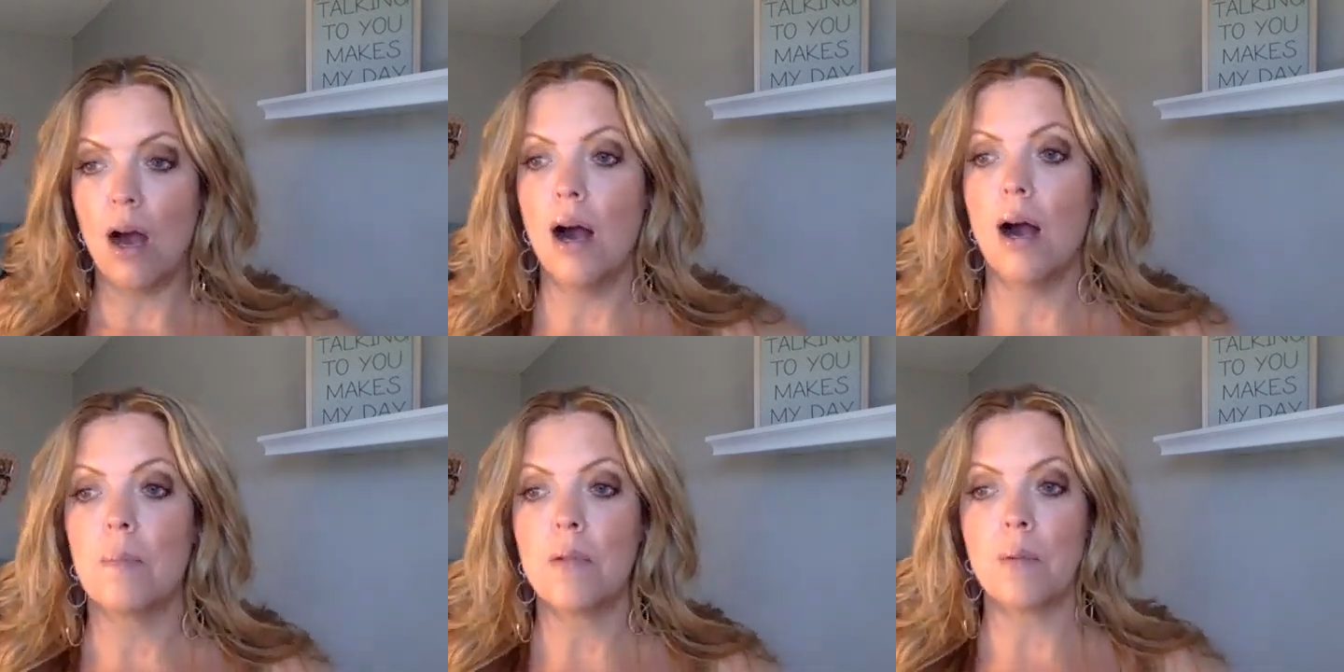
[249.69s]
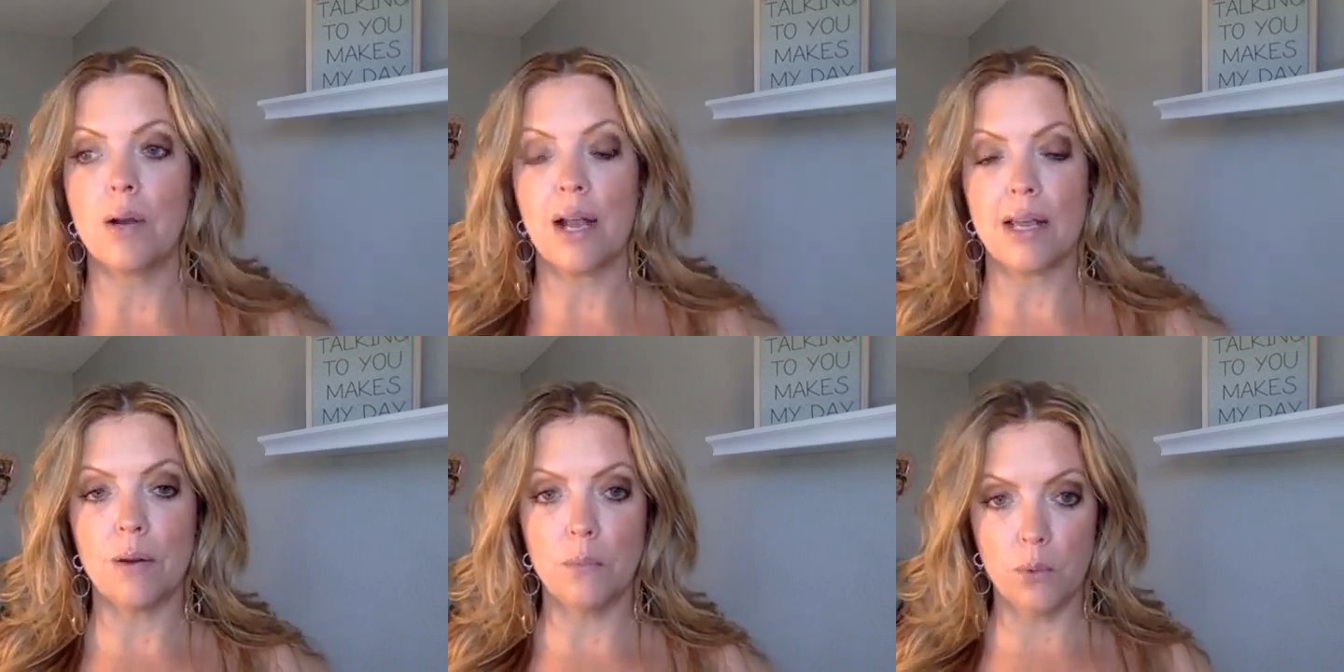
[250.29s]
And when I
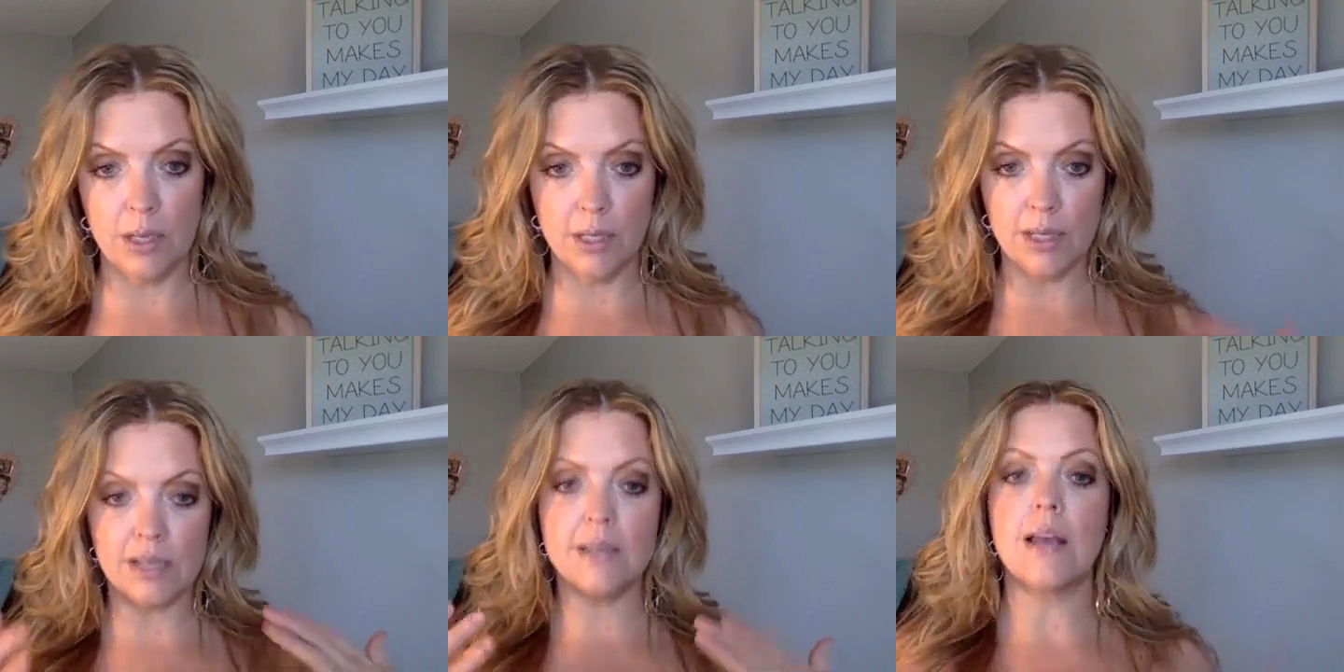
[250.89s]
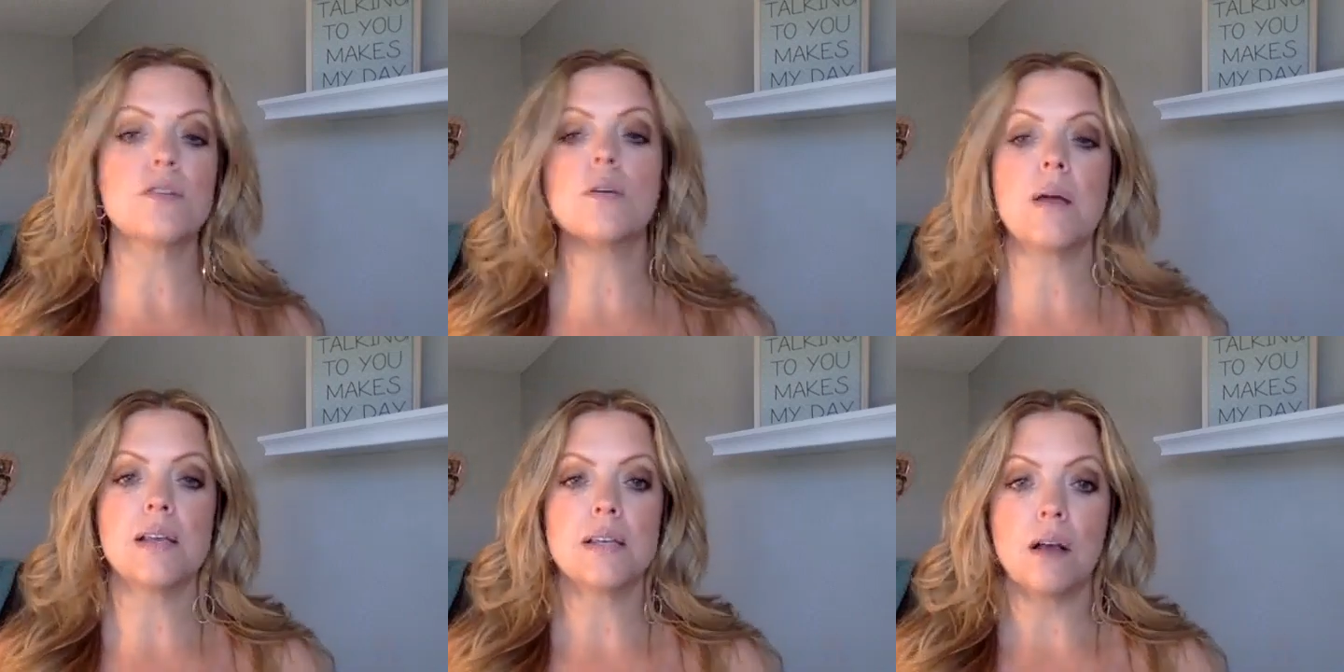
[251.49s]
can really center
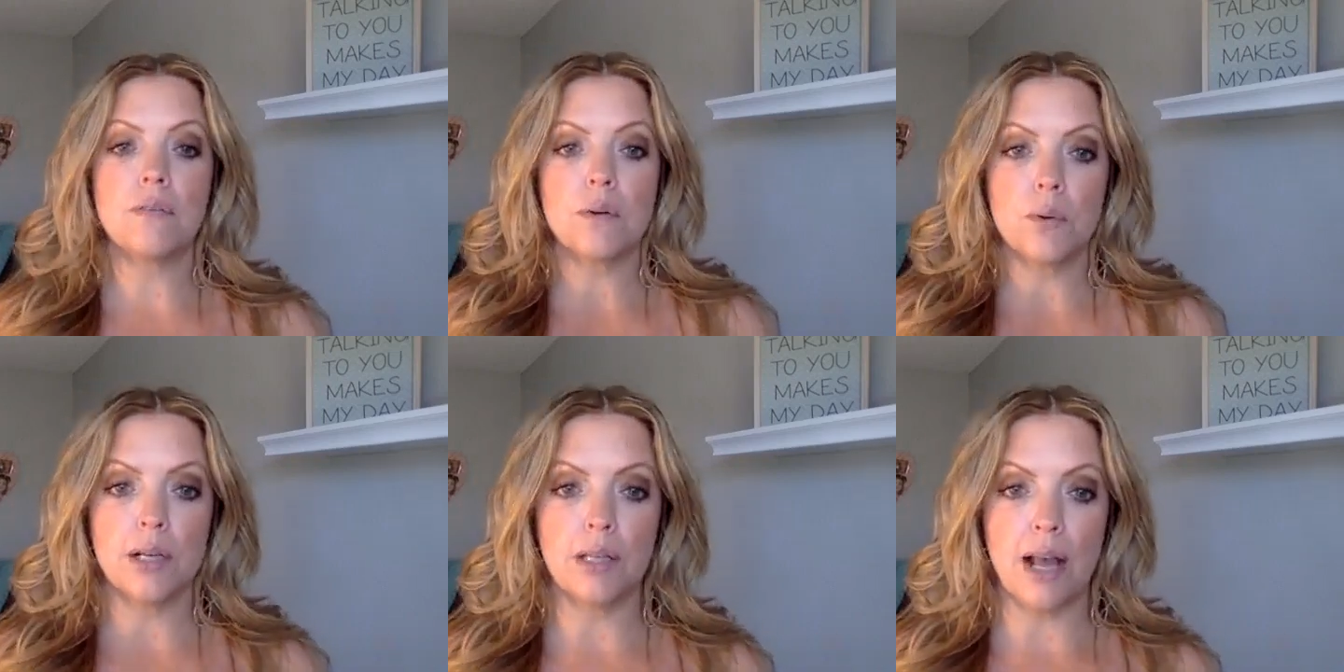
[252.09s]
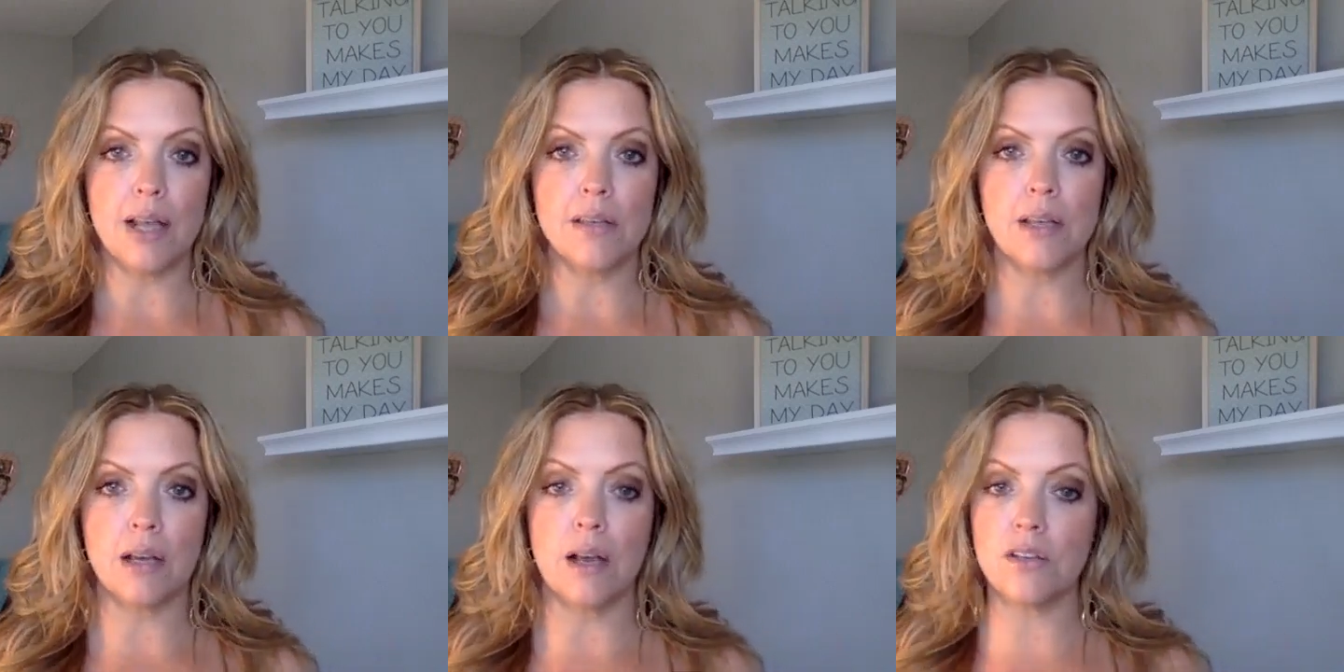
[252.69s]
myself and realize
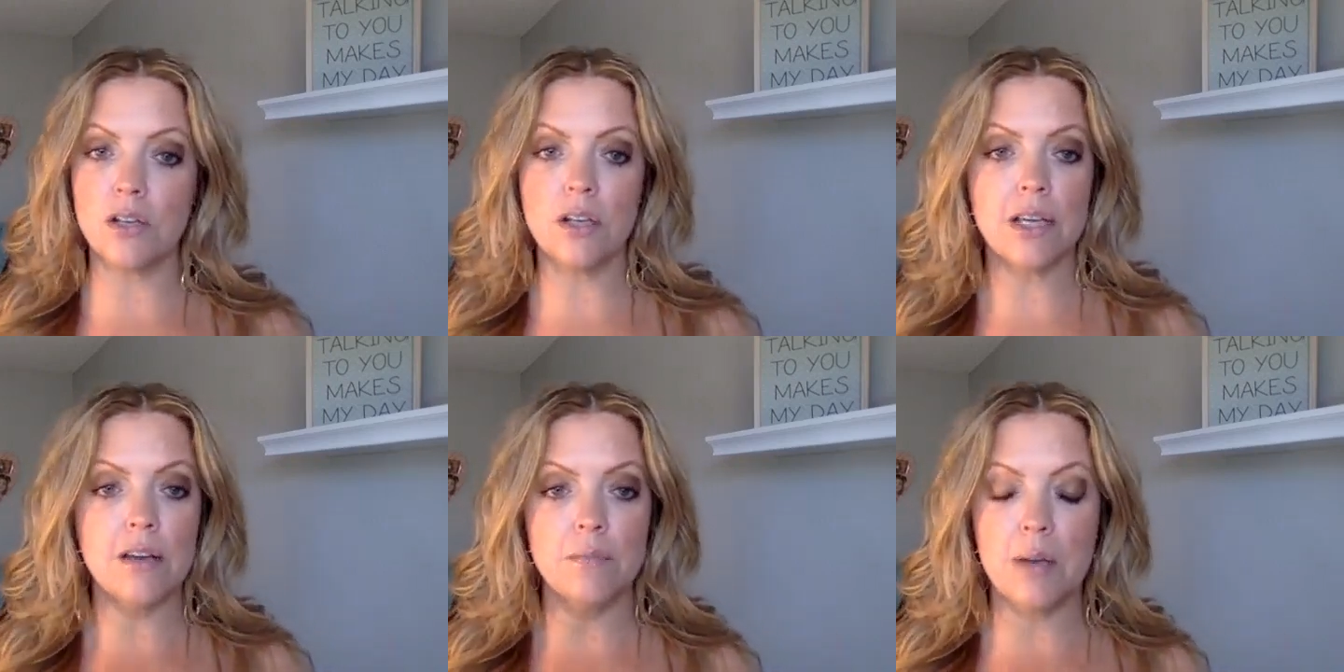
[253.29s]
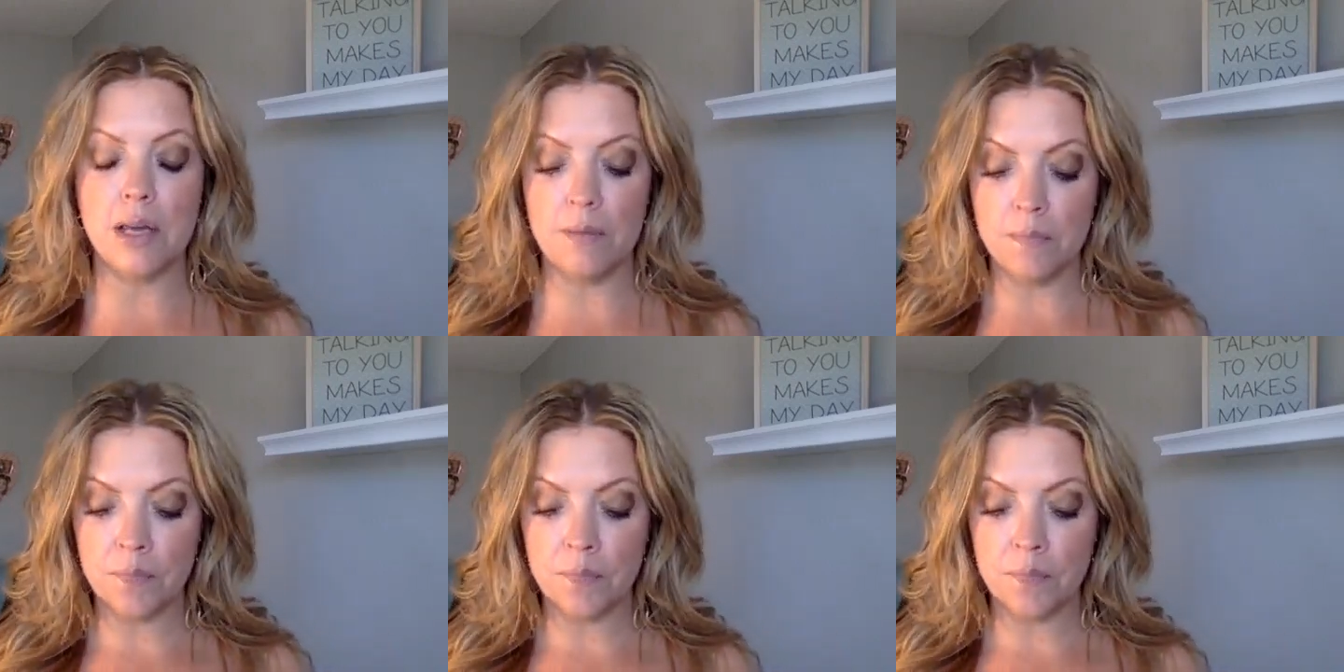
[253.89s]
that God's going to give me